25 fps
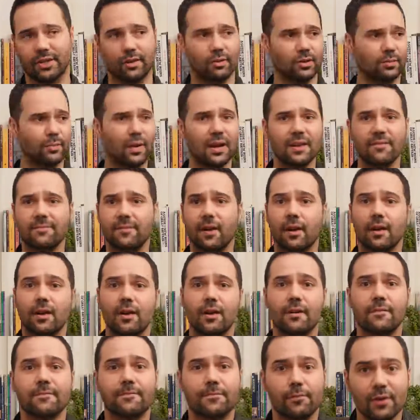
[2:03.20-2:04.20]
There was money for
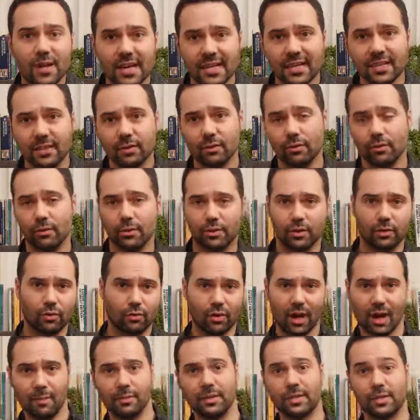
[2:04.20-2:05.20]
free schools and
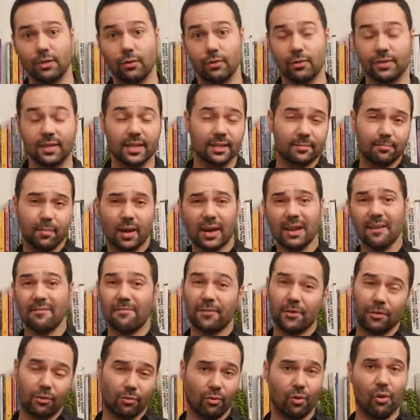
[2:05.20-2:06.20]
grammar schools. There's money
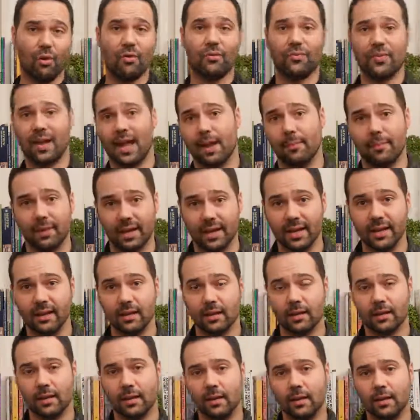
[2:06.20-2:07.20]
for the royal family,
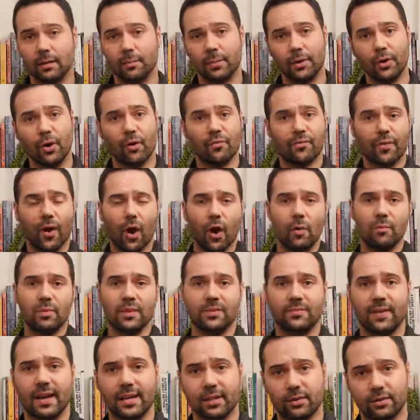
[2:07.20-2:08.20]
but not for
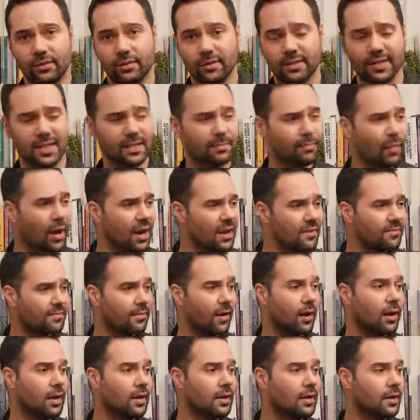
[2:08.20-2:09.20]
homeless veterans. There's money
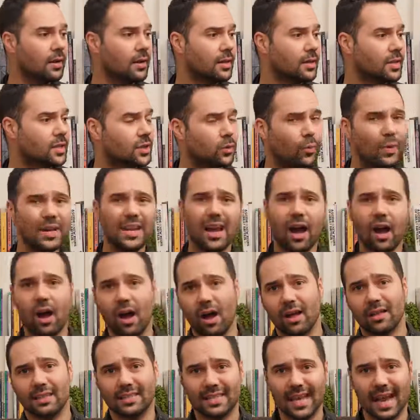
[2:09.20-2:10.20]
for
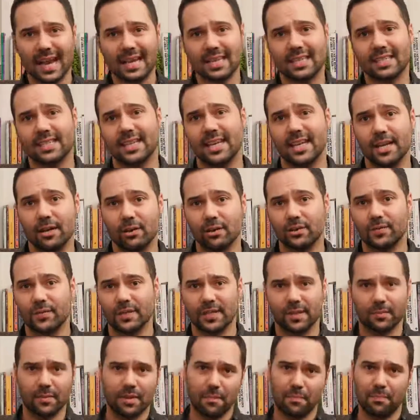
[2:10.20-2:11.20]
sweetheart tax deals for
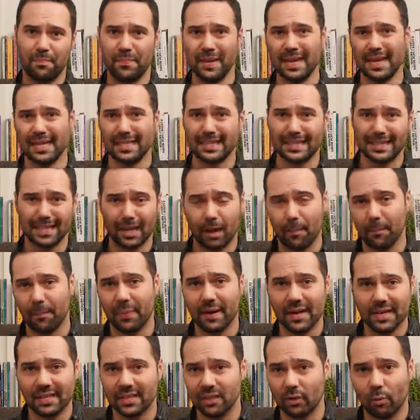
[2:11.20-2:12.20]
some of the biggest
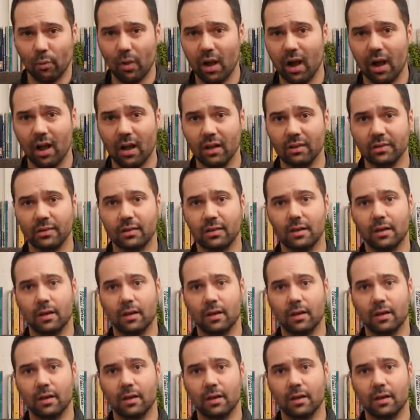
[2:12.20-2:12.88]
companies in the world,